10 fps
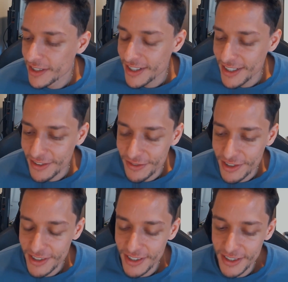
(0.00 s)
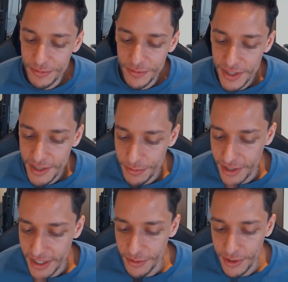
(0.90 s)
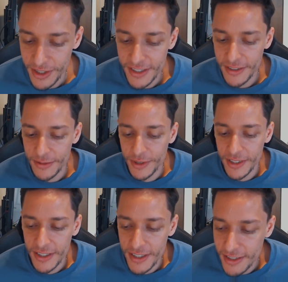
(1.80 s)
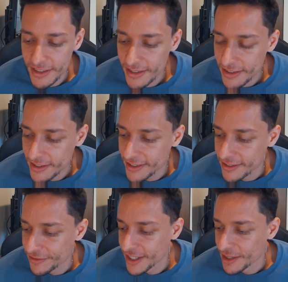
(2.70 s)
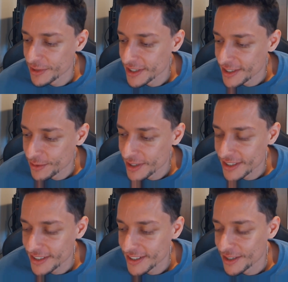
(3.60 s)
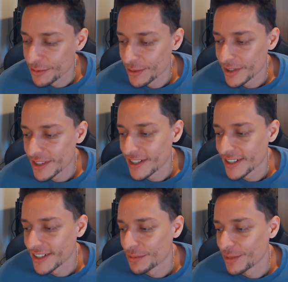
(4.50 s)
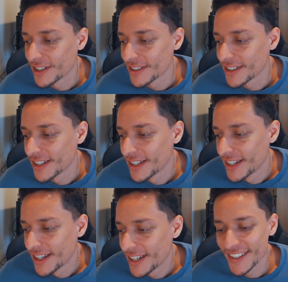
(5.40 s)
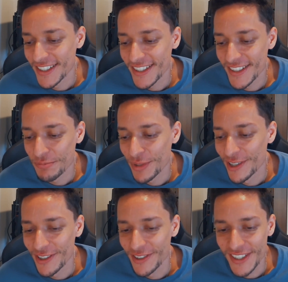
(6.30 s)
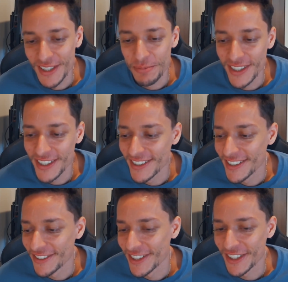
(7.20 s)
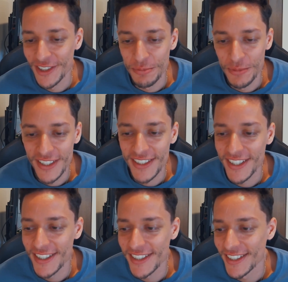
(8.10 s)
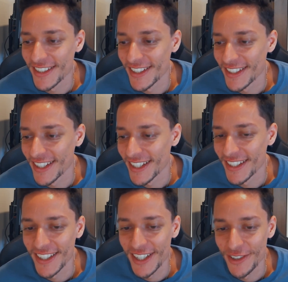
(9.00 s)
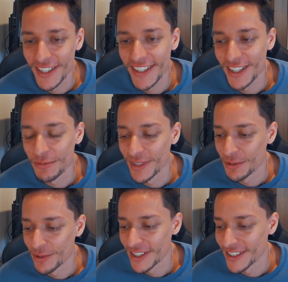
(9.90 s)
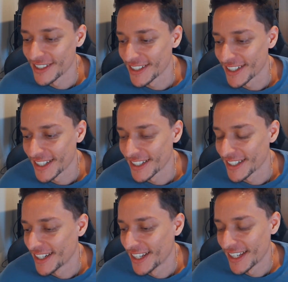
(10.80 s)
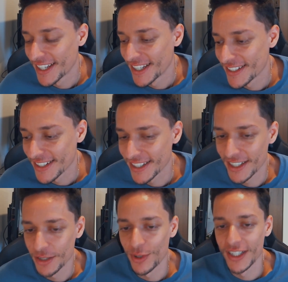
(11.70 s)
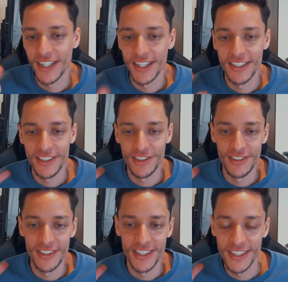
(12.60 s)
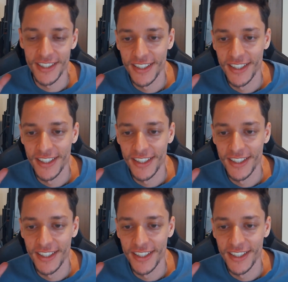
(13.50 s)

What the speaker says: and Oliver, someone that works with us and family as well, we were talking about the prototypical recruitment station in like a low income neighborhood. And it's like, on one hand, you think,